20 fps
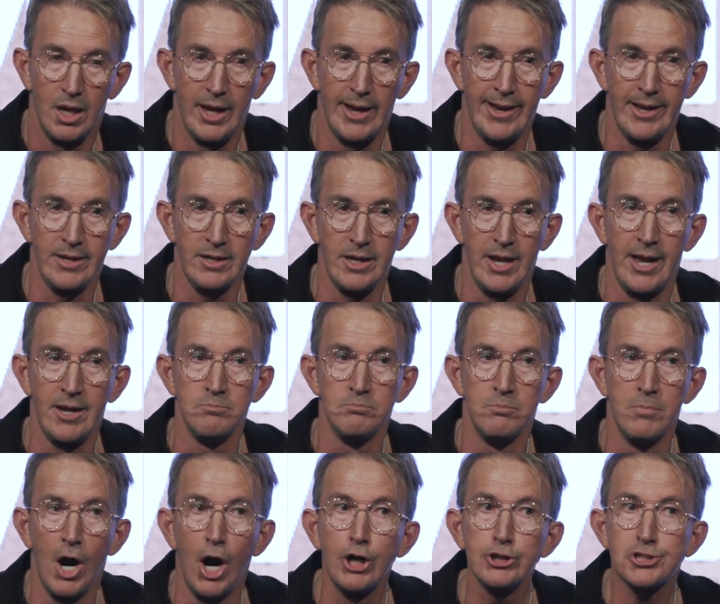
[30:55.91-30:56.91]

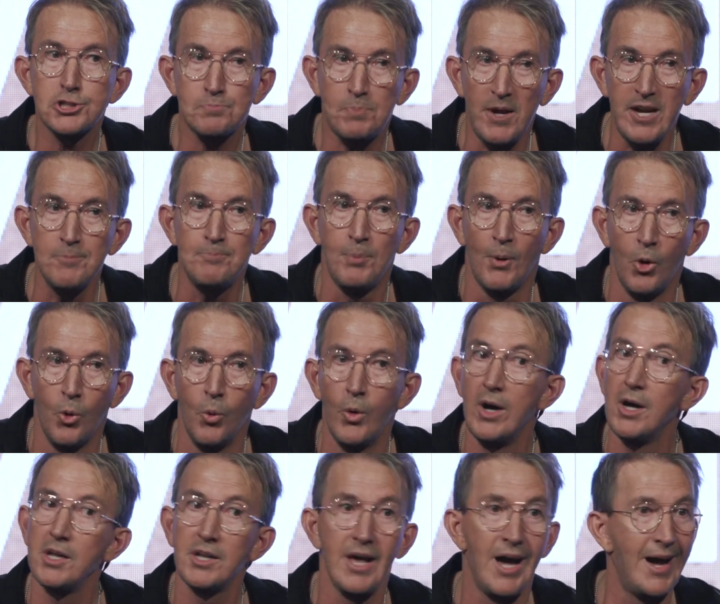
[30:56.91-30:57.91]
And most people
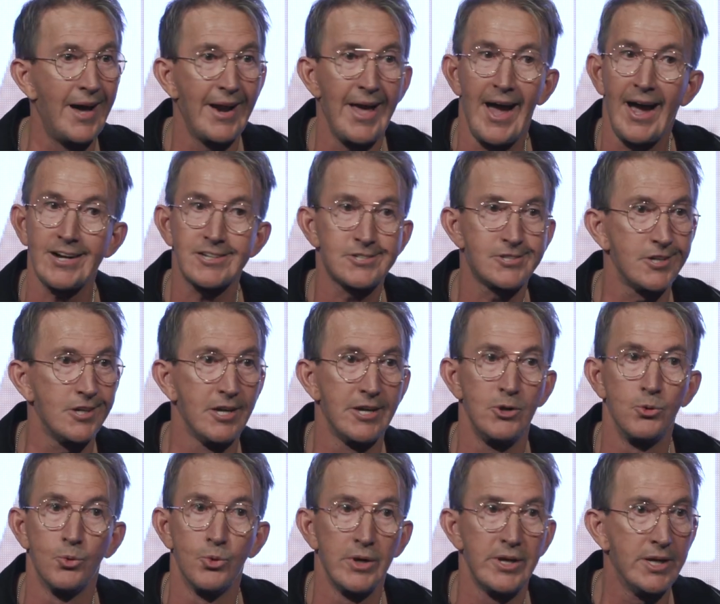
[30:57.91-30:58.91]
will not
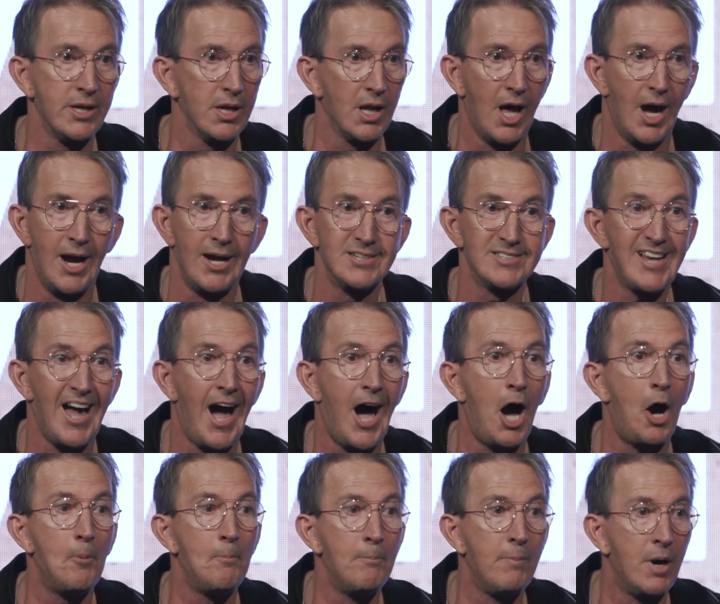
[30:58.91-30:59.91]
actually realize
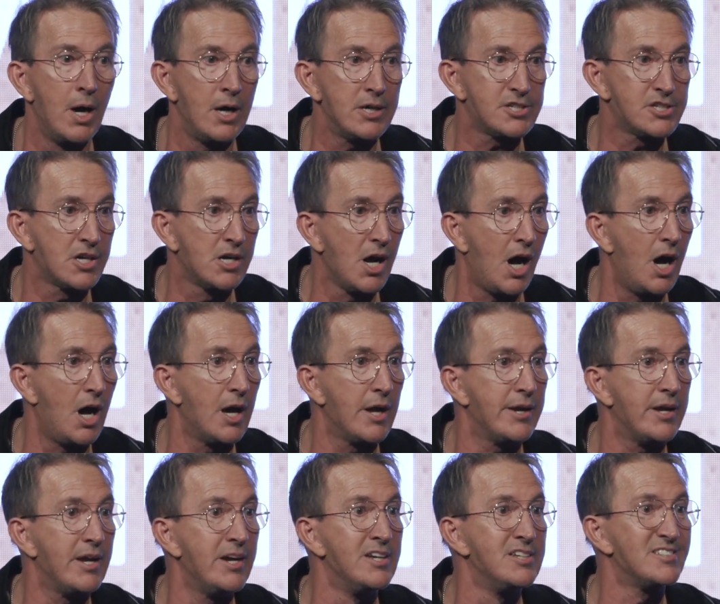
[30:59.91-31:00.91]
how much
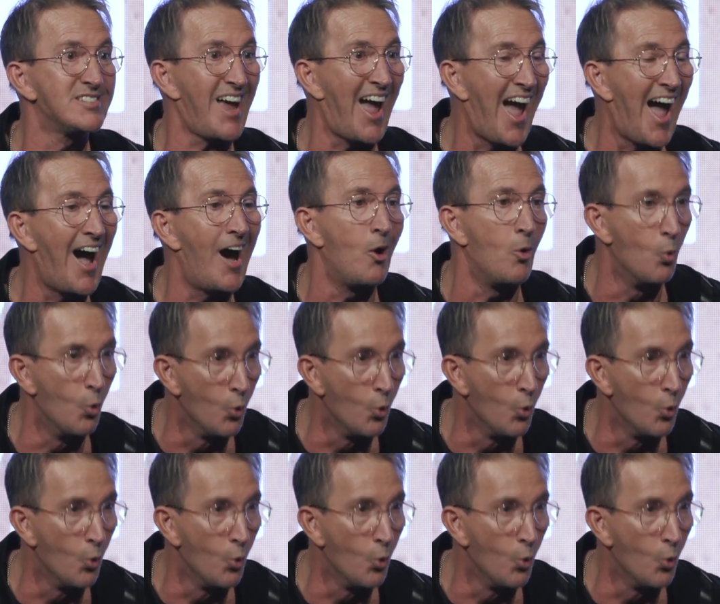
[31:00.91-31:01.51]
God is at